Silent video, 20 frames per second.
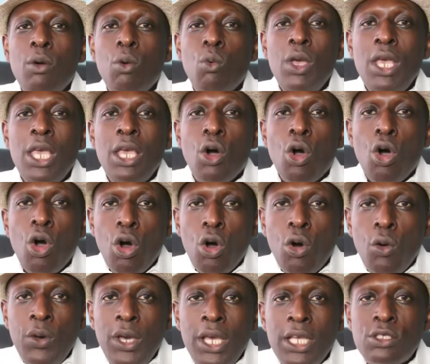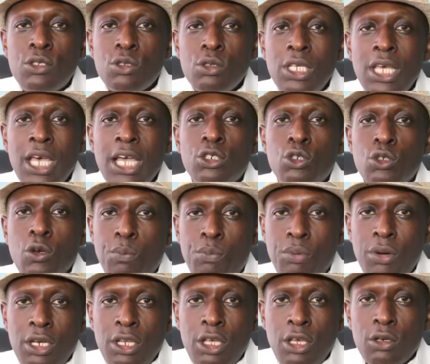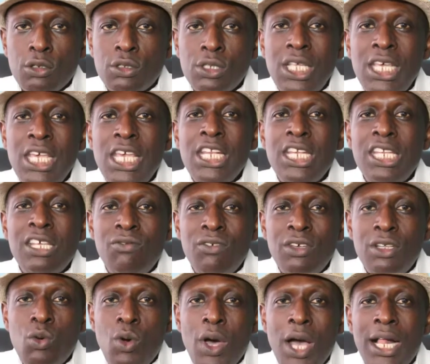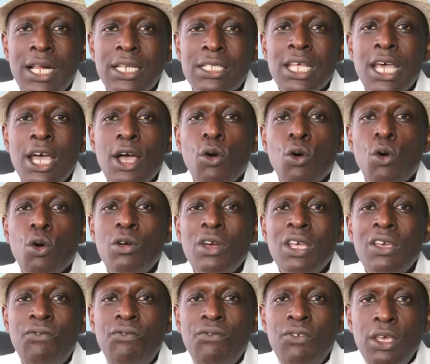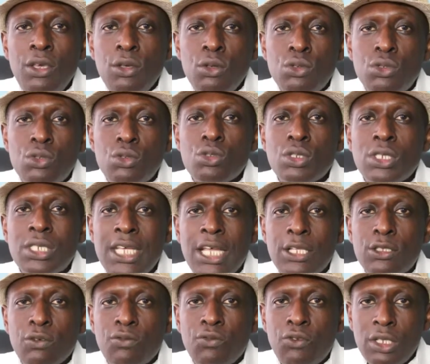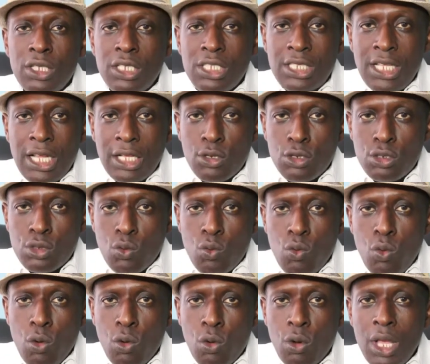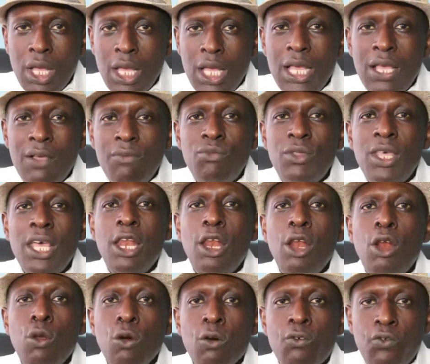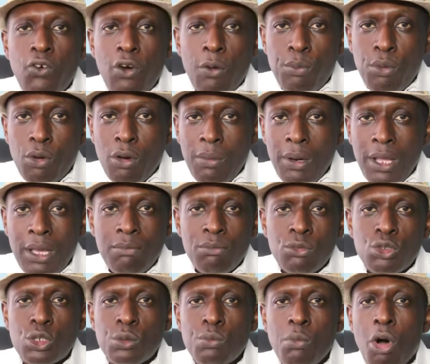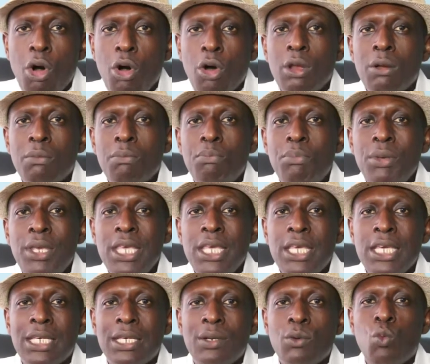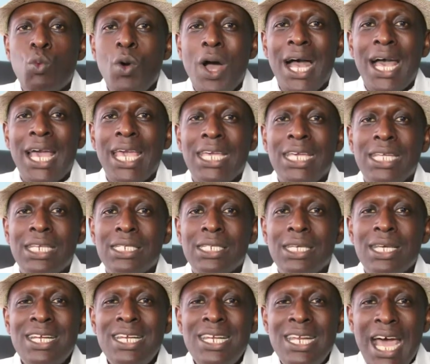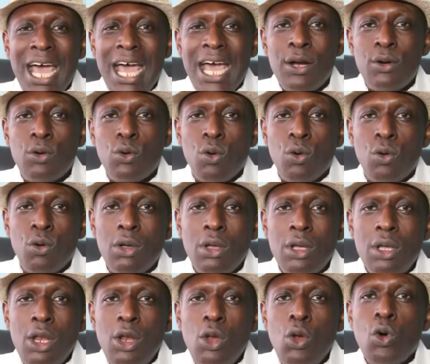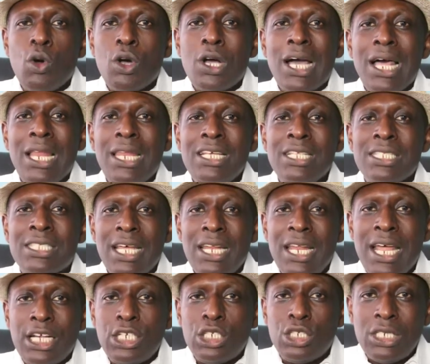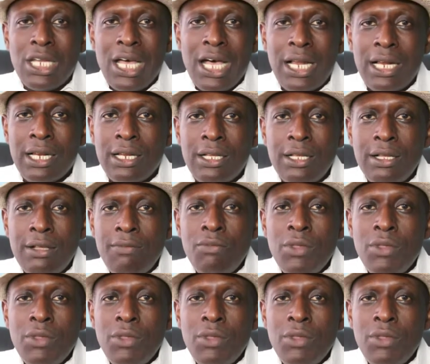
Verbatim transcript: we owe it to the entrepreneurs, the individuals who refuse to settle for the status quo. They look for problems, small, big, wide, narrow, local, international